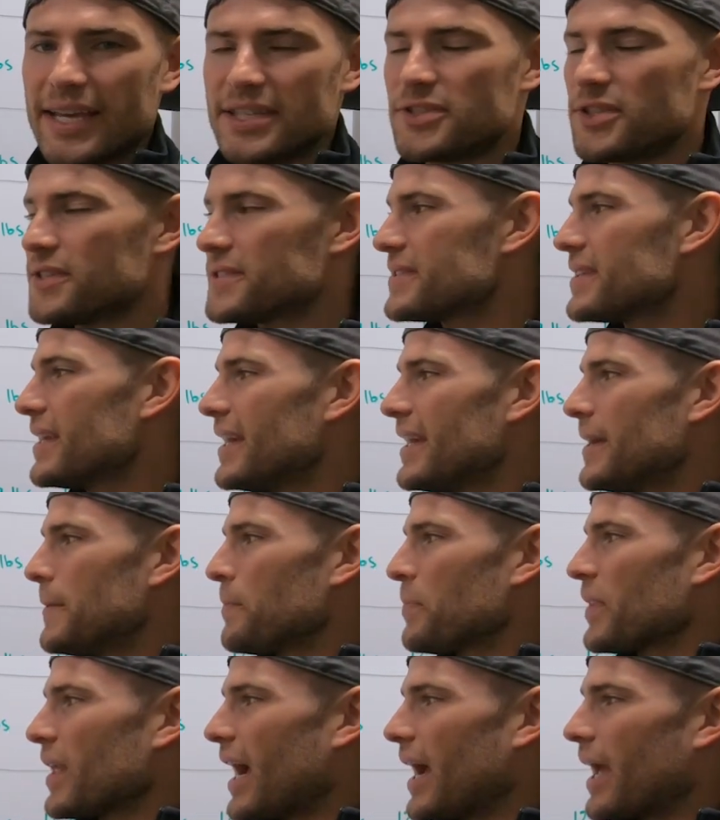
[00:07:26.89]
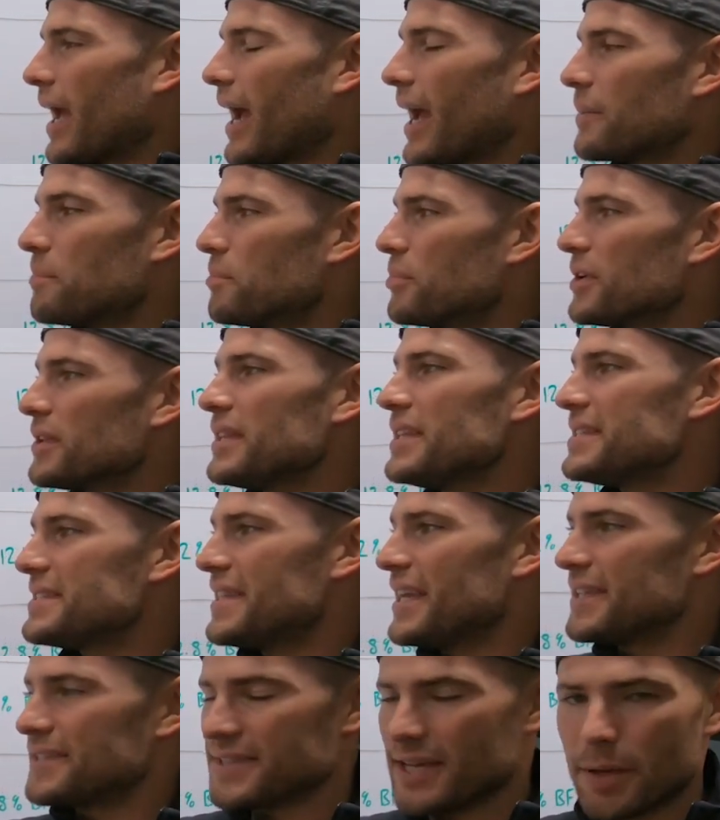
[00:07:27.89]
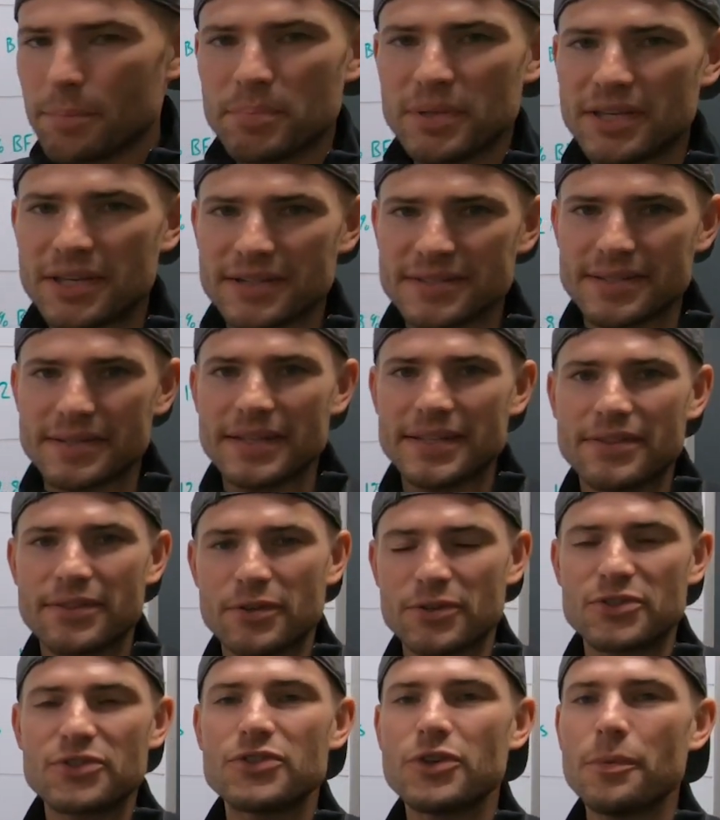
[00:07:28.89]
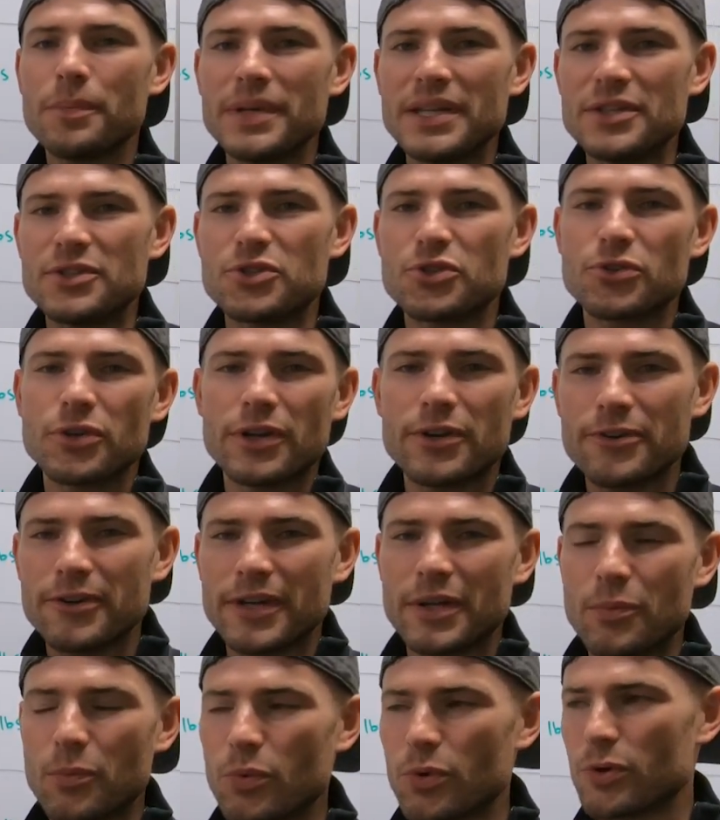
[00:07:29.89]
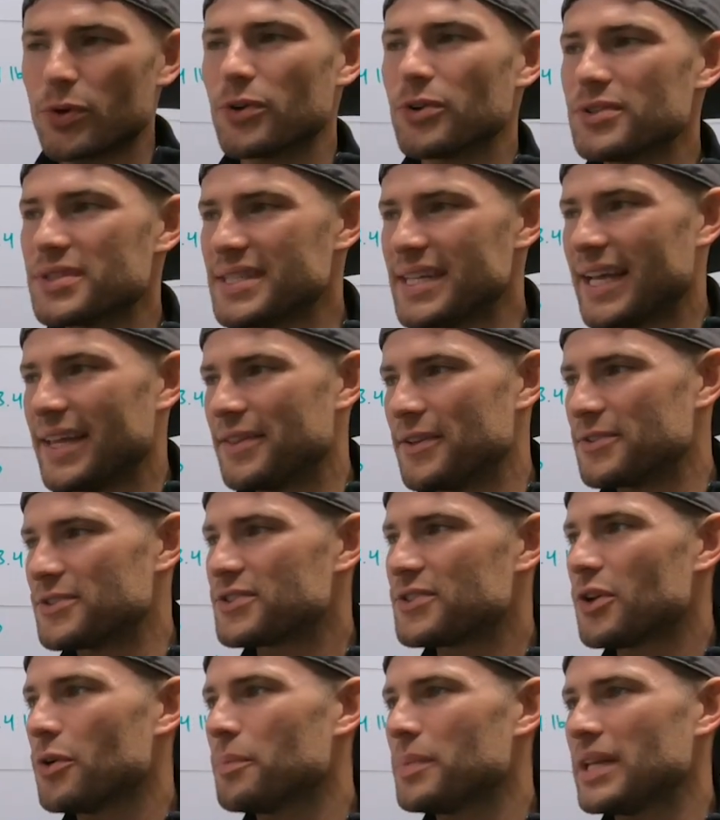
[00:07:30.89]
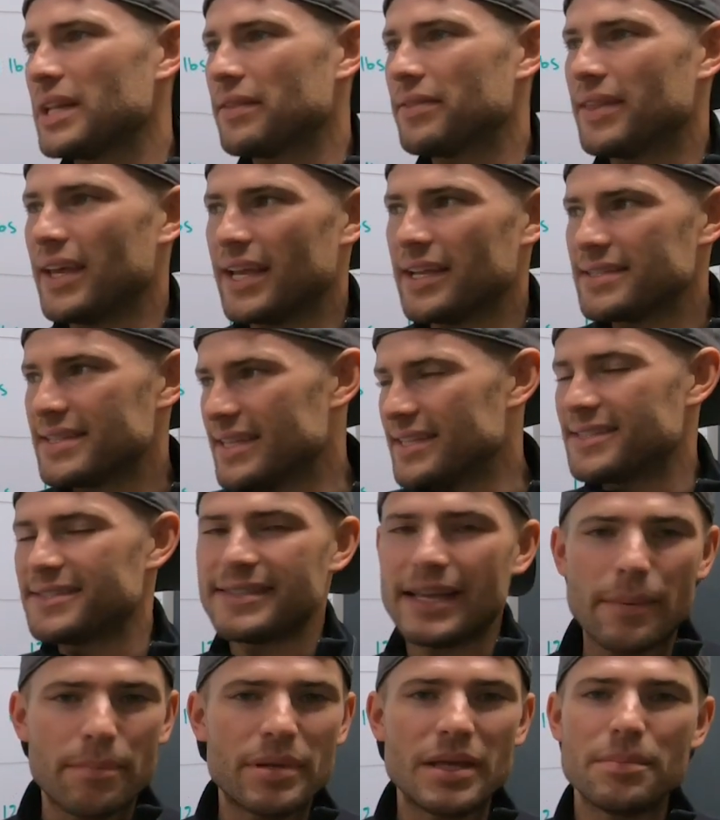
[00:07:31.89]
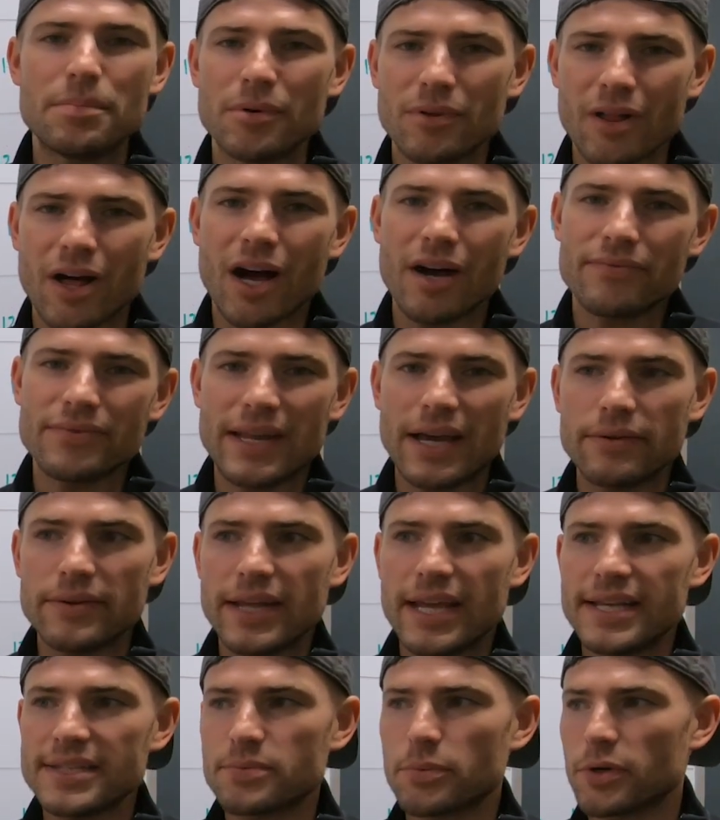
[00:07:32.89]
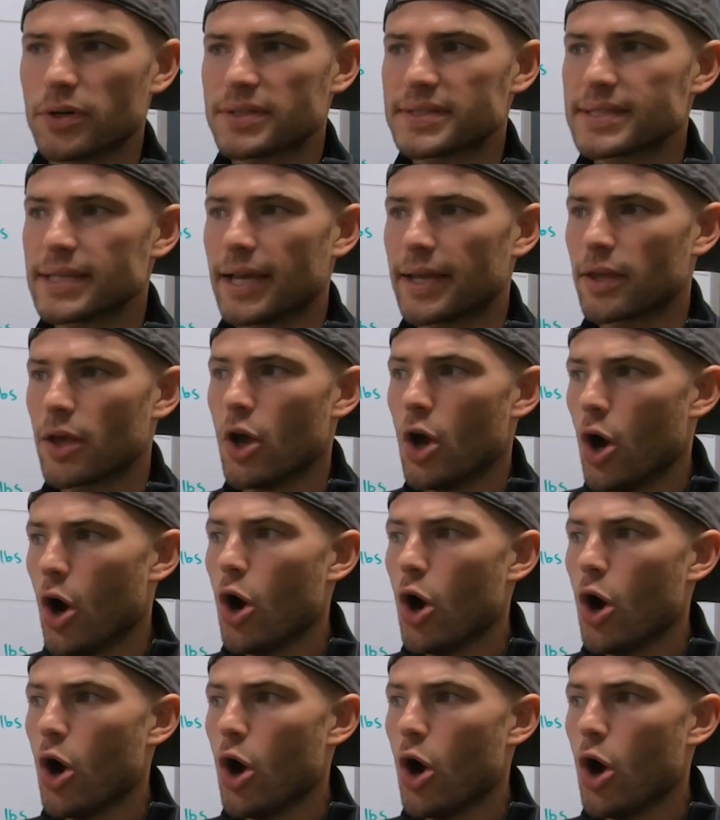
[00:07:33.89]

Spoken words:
It's just, I bring these things up because there's so many triggering words and there's so many things that set people off nowadays where it's like,